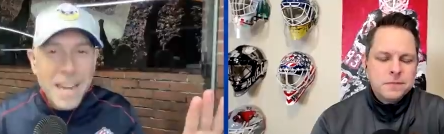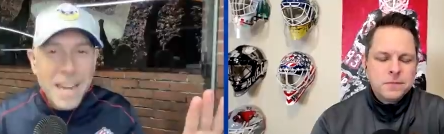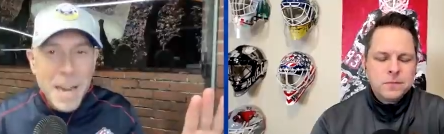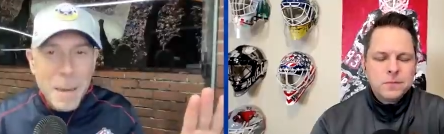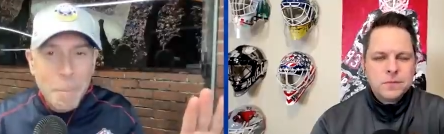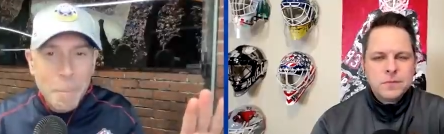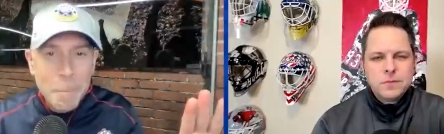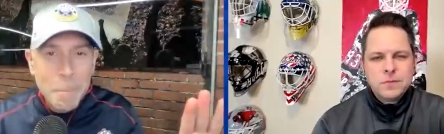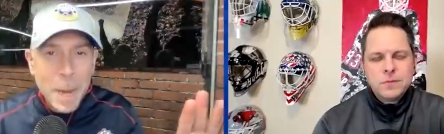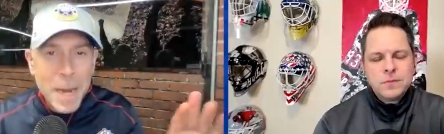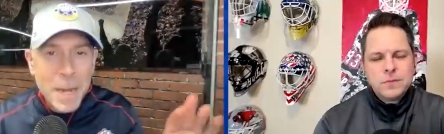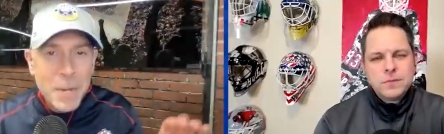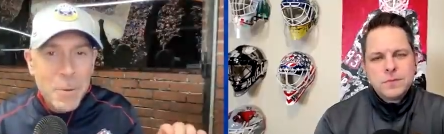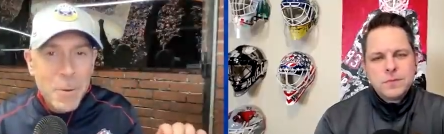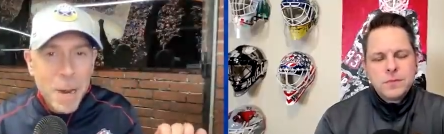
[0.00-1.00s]
Speaker 1: name,
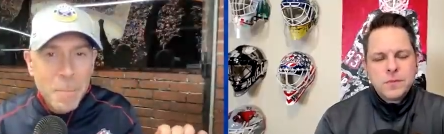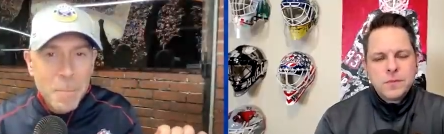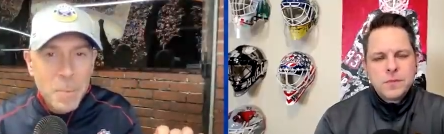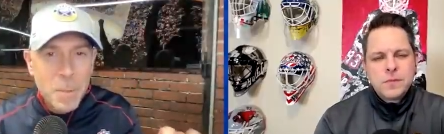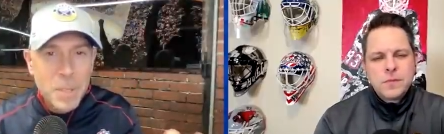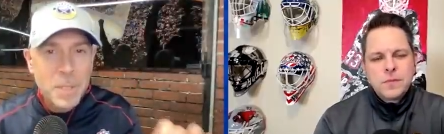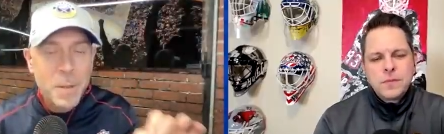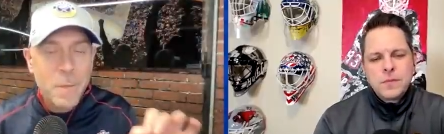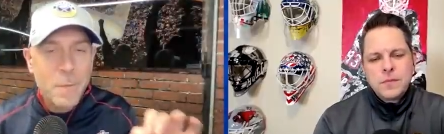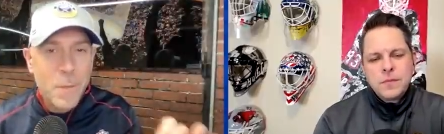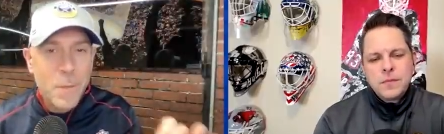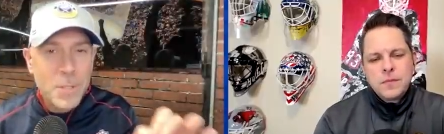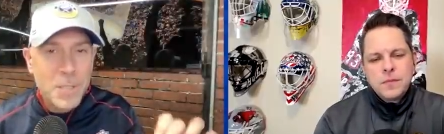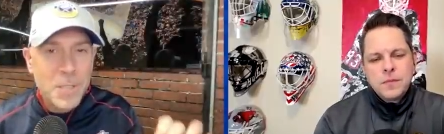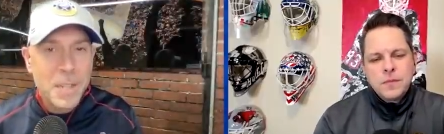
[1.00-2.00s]
Peyton Krebs, what's the
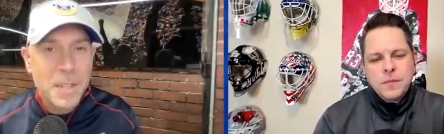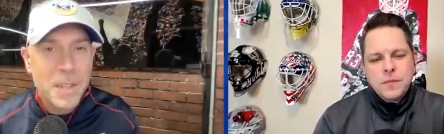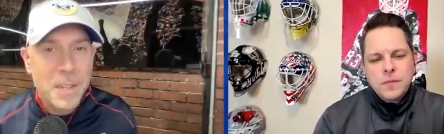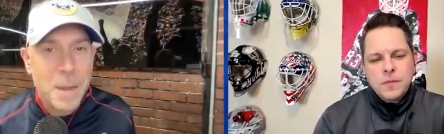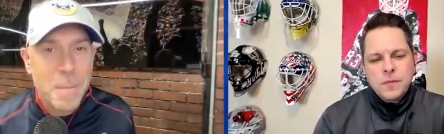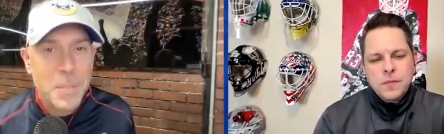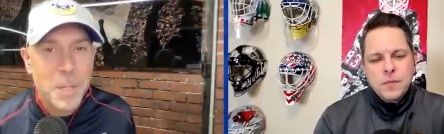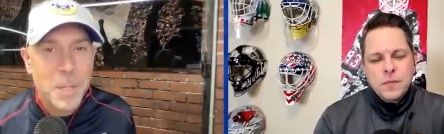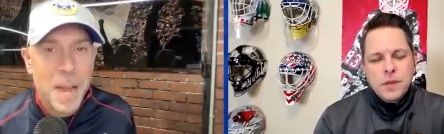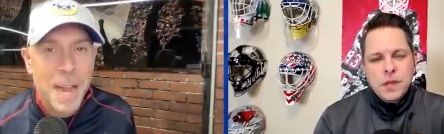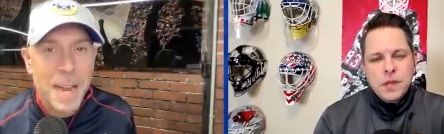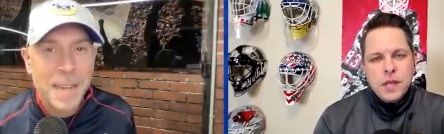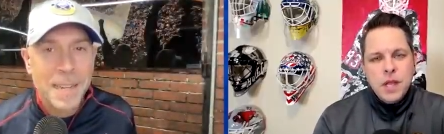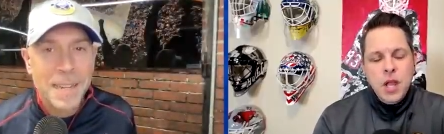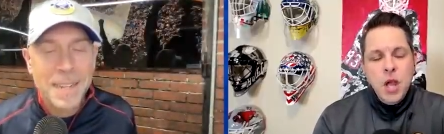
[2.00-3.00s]
first thing that comes to
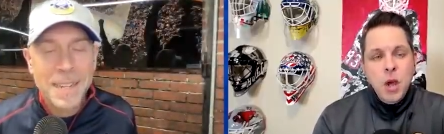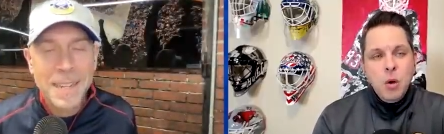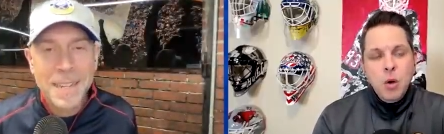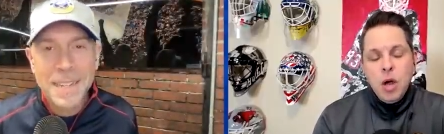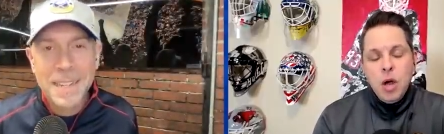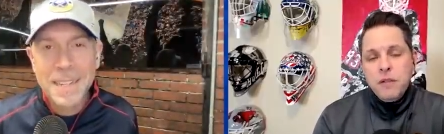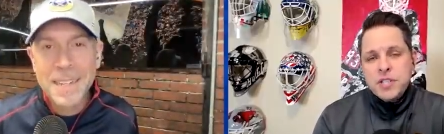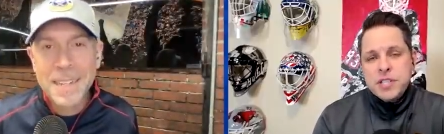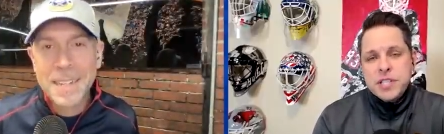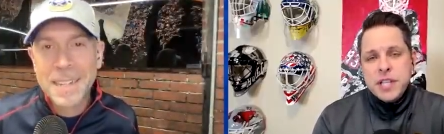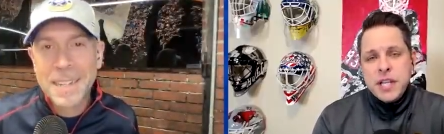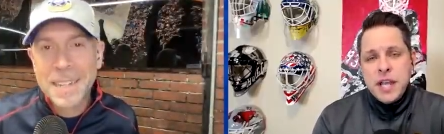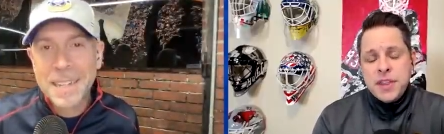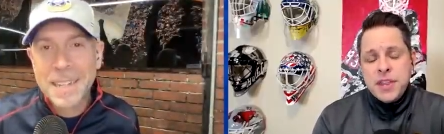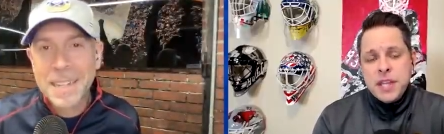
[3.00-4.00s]
mind?
Speaker 2: Well, obviously,
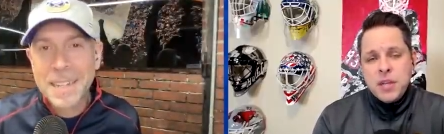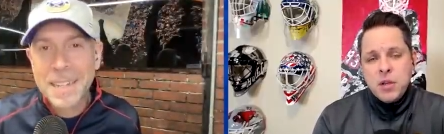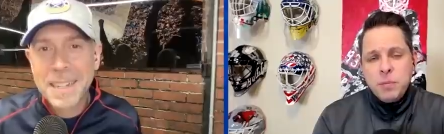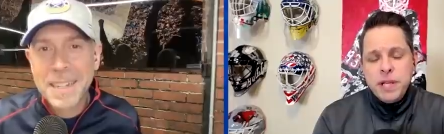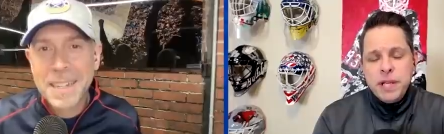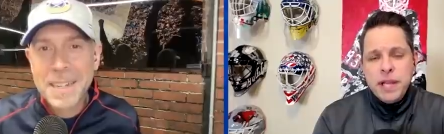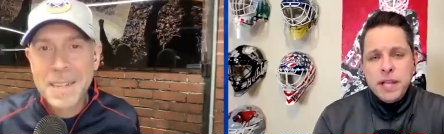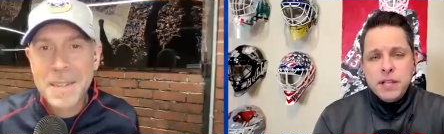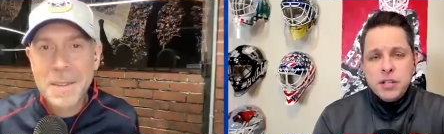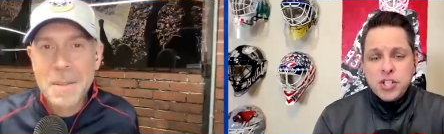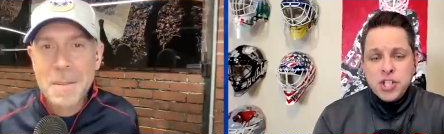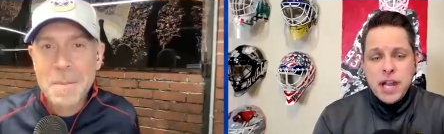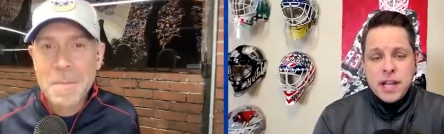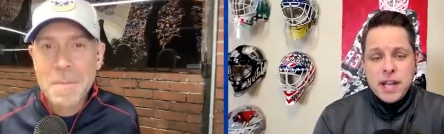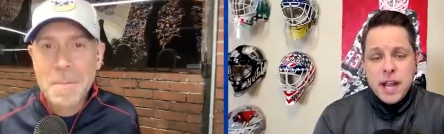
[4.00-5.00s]
I think he'll be linked to
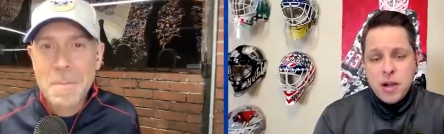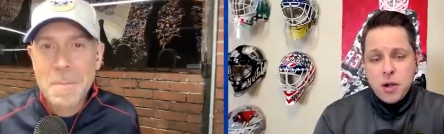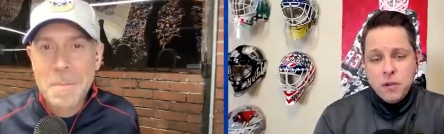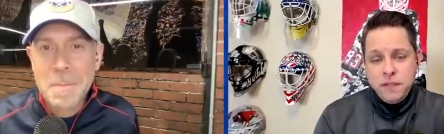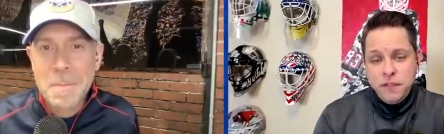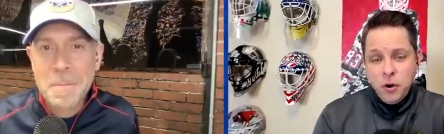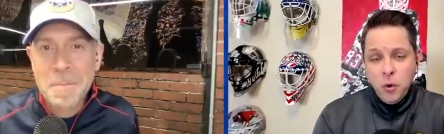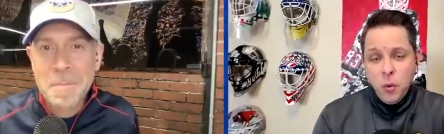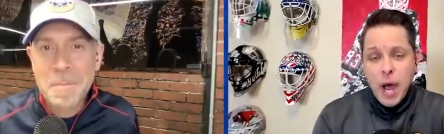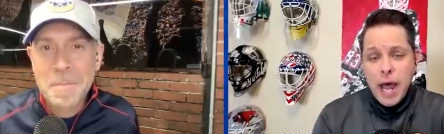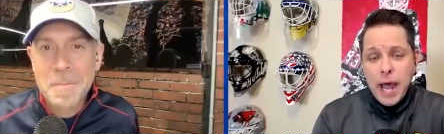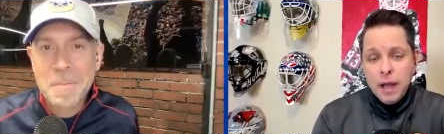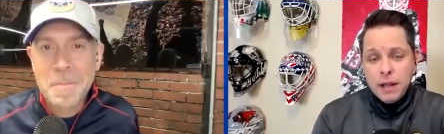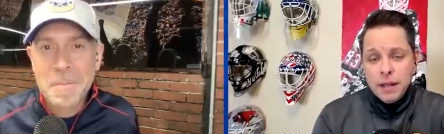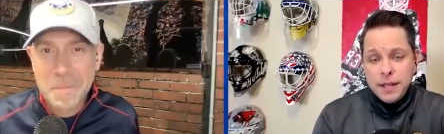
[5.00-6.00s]
Jack Eichel for a
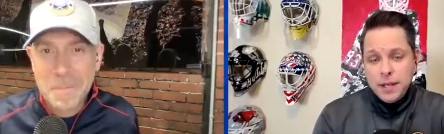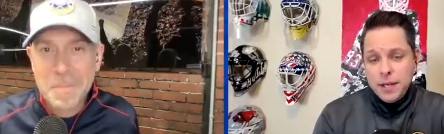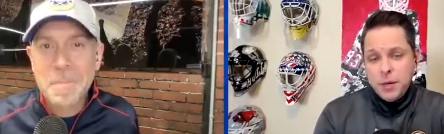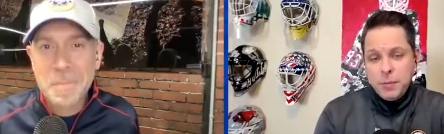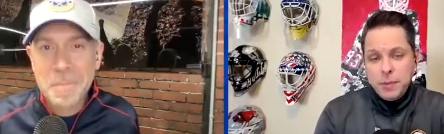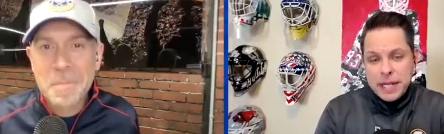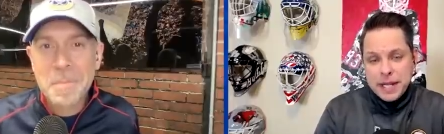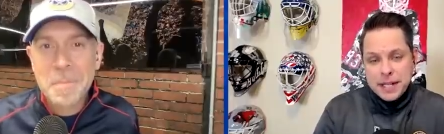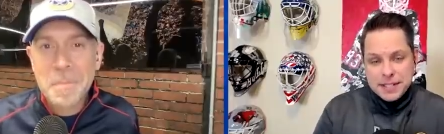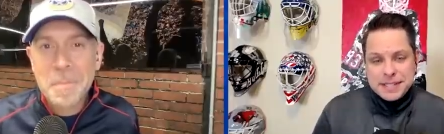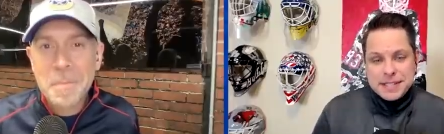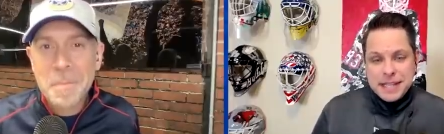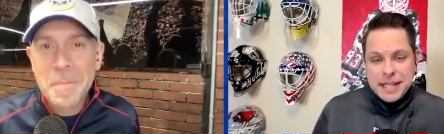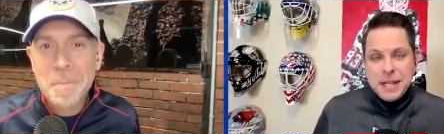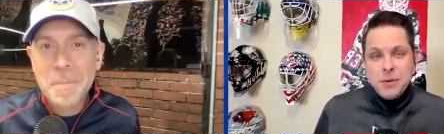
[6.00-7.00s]
while, you know, because
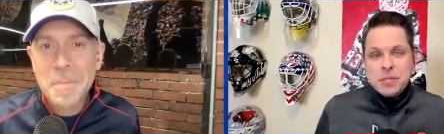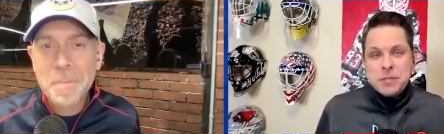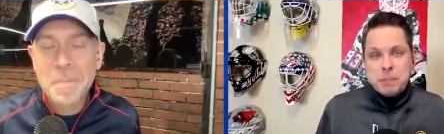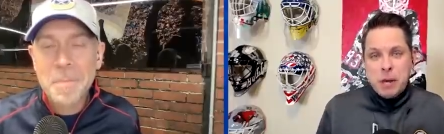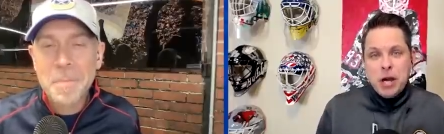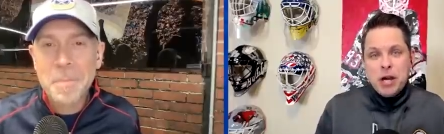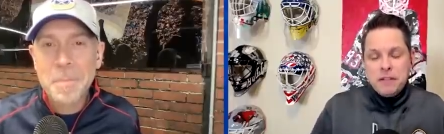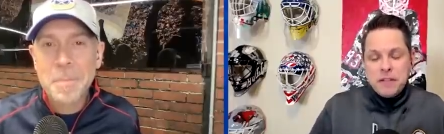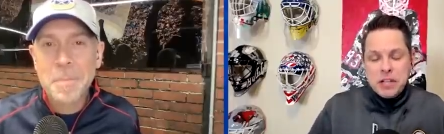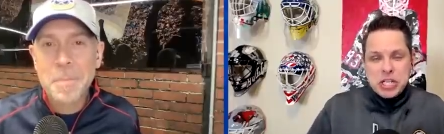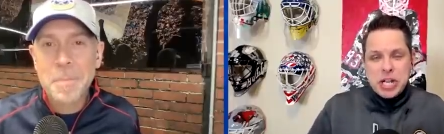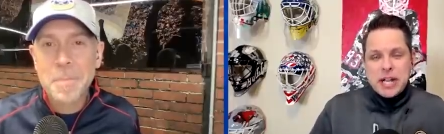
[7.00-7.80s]
he was part of the Jack